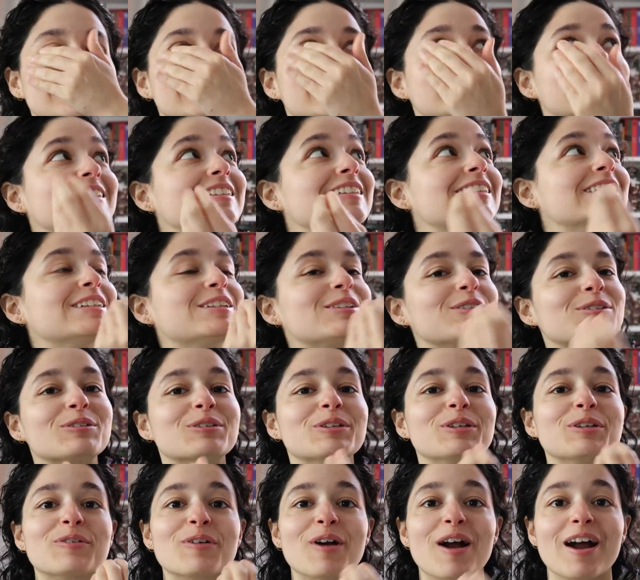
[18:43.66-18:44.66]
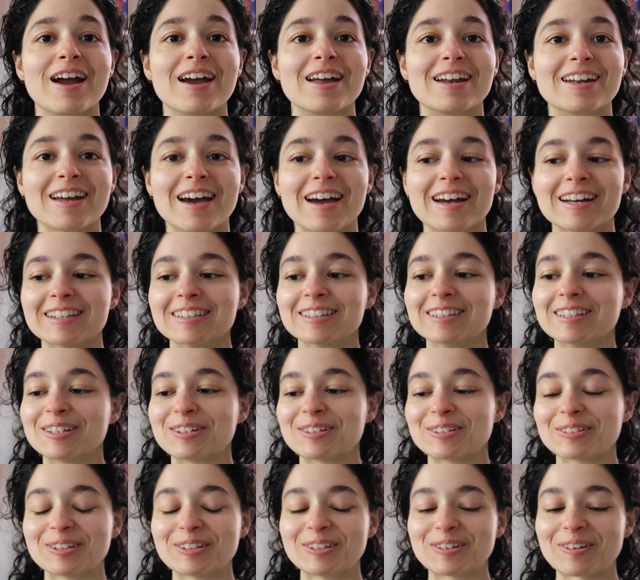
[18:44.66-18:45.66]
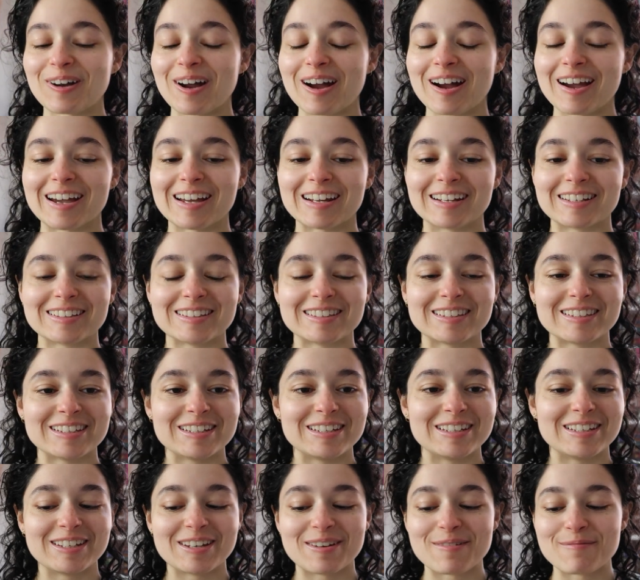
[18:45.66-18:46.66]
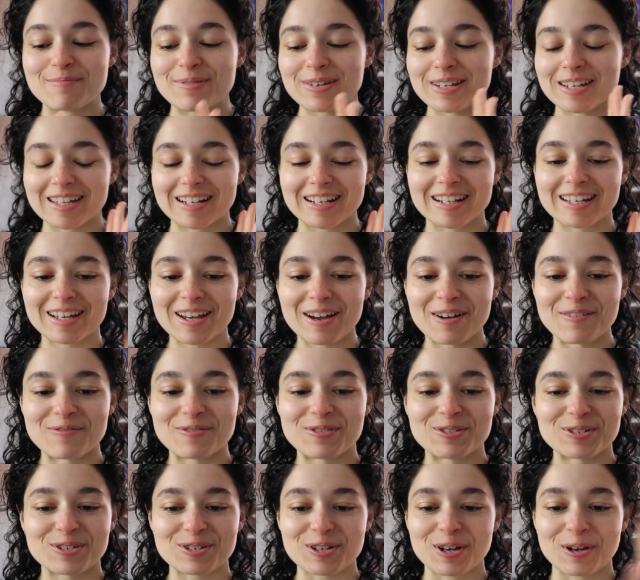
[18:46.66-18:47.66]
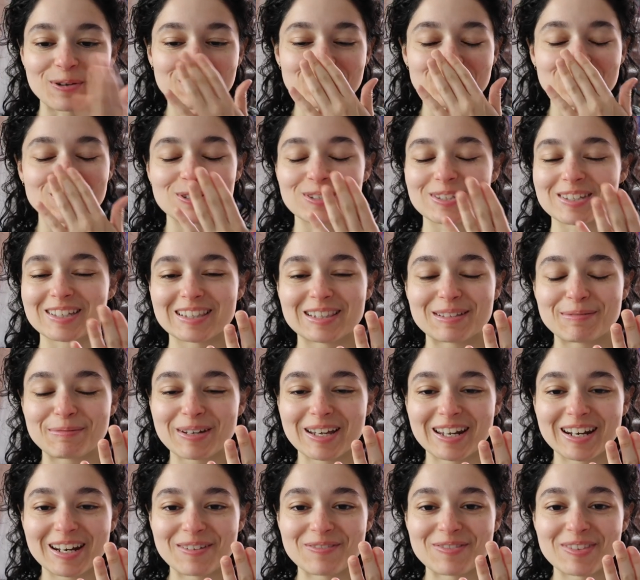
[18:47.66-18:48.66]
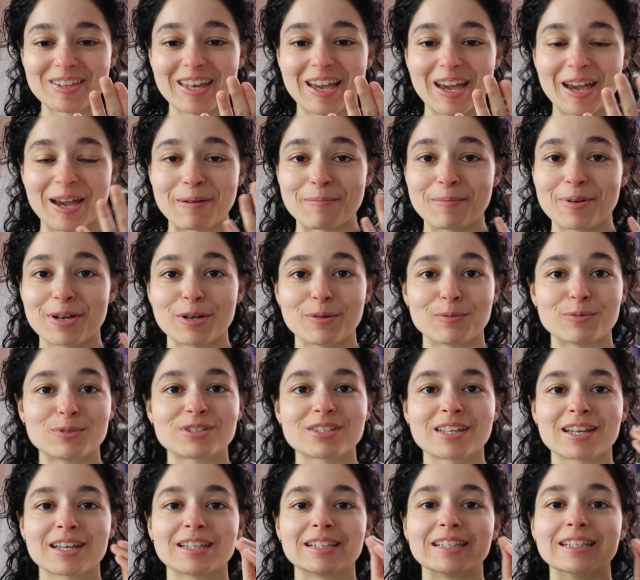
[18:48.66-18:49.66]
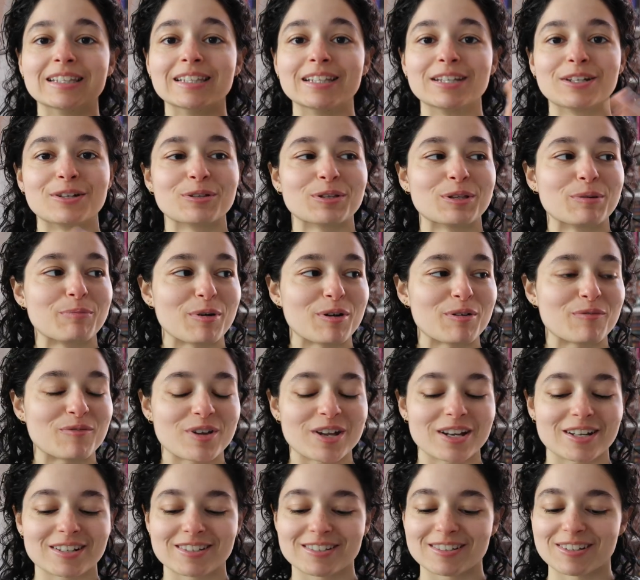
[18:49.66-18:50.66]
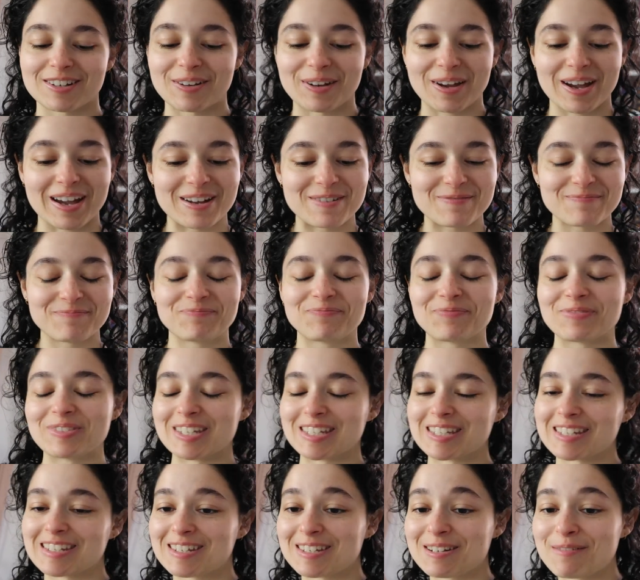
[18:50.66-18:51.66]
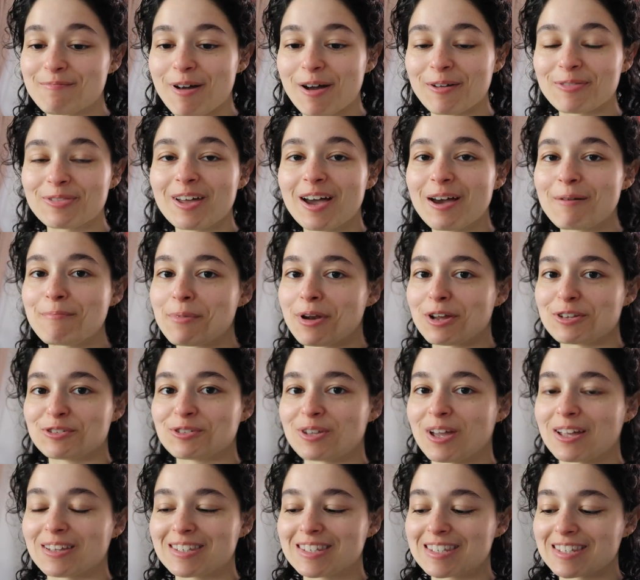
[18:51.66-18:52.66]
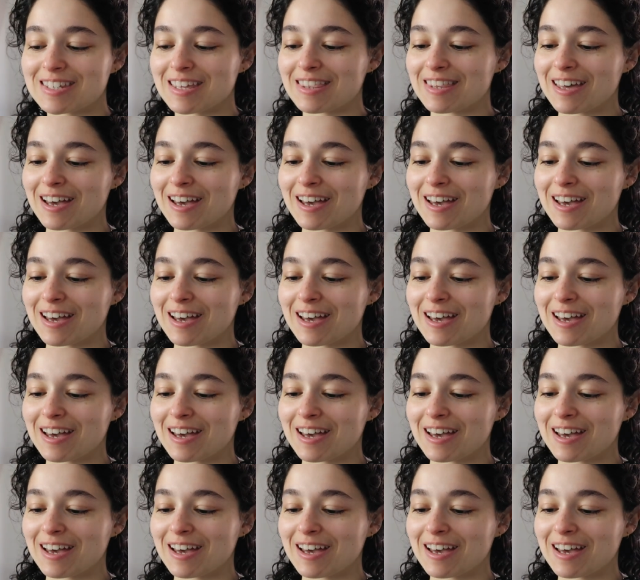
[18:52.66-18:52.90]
literally cried. The beginning of the show was just like the beginning of the game. It was like literally perfect. Okay, this isn't about that, but I just had to say